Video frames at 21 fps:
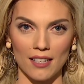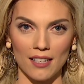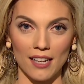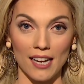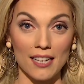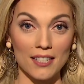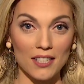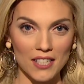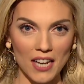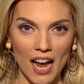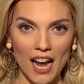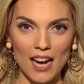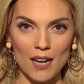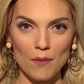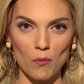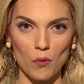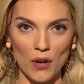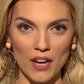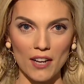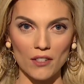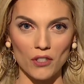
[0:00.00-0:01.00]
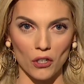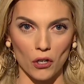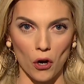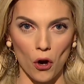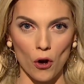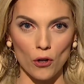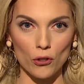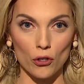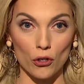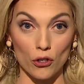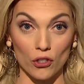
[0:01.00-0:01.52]
It's time we as a
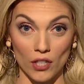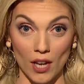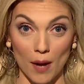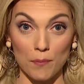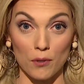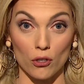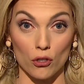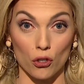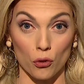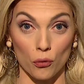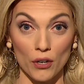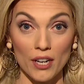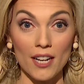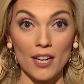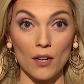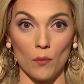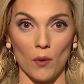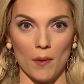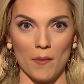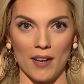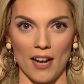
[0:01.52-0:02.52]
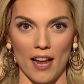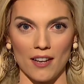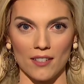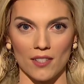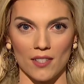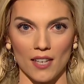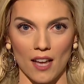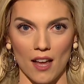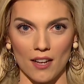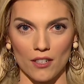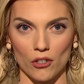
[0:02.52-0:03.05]
culture stopped treating women as
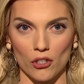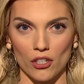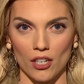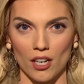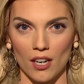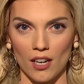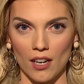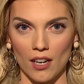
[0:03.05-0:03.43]
such.